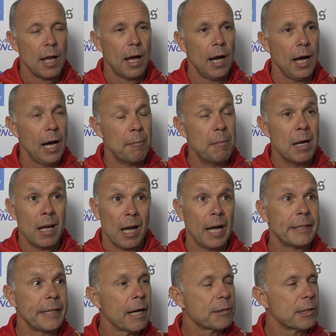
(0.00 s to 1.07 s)

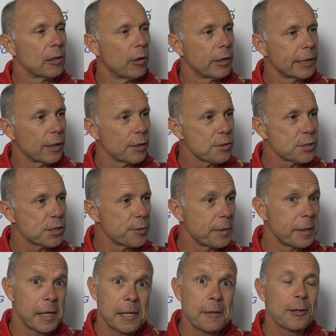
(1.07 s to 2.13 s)
And yeah, delighted he got 2.
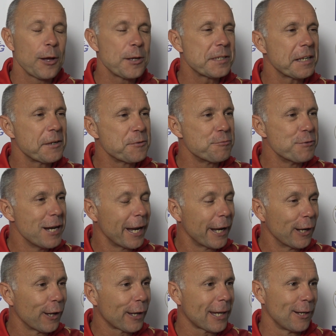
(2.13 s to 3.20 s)
He, like I said, he was really
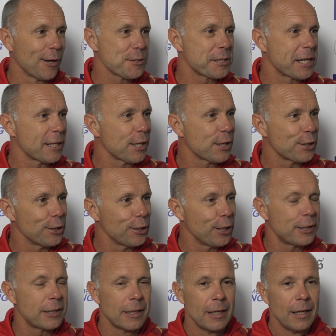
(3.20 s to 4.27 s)
unlucky not to get the
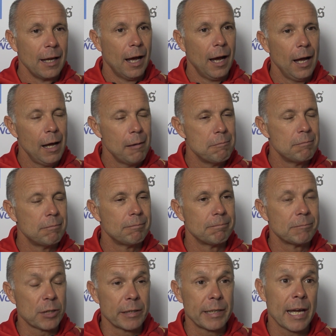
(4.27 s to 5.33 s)
3rd.
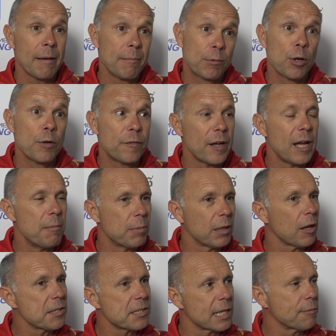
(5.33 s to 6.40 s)
So yeah, good for him. But
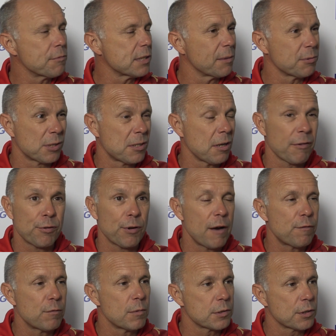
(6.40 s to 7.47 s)
like I said, I thought
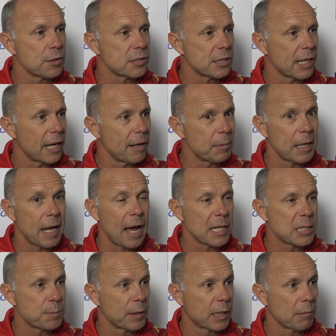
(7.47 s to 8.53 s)
everyone was good today. It'd been hard
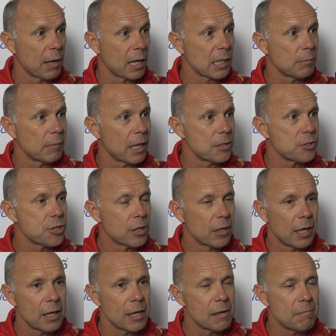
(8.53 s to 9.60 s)
to pick a man of the match.
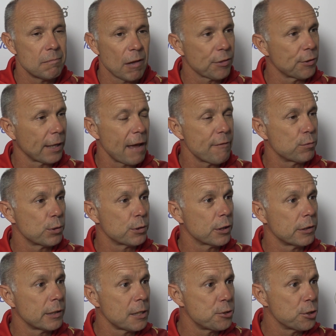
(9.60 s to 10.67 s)
I think everyone
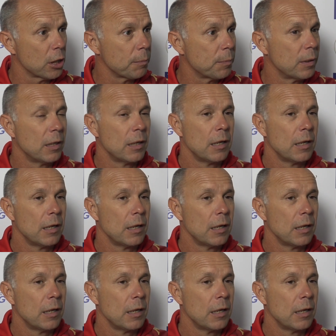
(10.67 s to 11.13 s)
done their job.